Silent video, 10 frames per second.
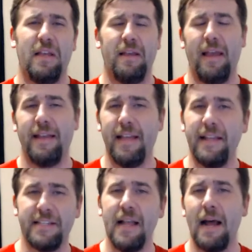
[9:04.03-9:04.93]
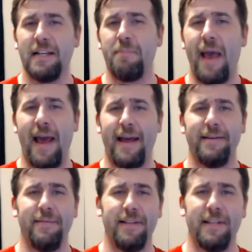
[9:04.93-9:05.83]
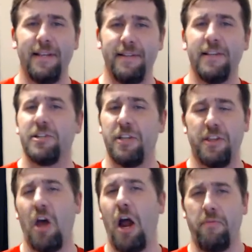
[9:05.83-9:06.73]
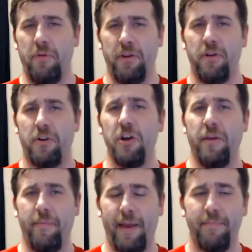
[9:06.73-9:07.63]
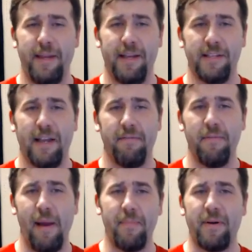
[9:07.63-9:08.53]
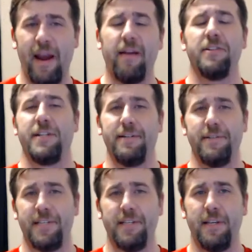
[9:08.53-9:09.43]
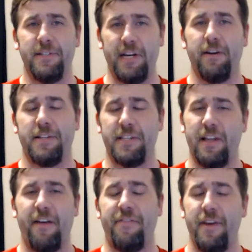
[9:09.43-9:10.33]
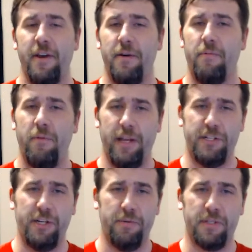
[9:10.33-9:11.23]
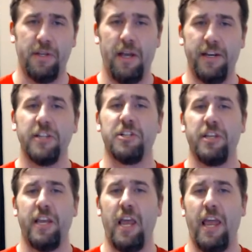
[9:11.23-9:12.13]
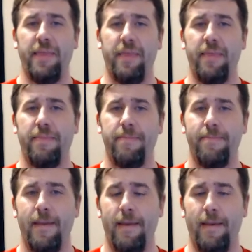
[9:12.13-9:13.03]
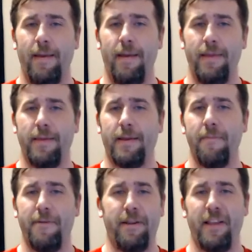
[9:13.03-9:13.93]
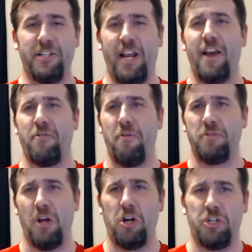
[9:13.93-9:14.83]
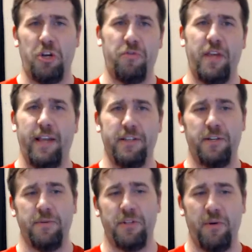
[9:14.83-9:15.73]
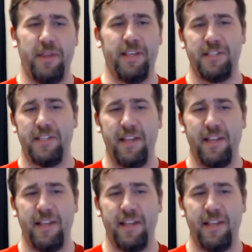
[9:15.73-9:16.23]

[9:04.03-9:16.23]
It's not as bad as I initially thought it could have been, because I remember Karen Jarrett's stuff when she was initially in the company. Like, she had her own talk show thing, and she was doing this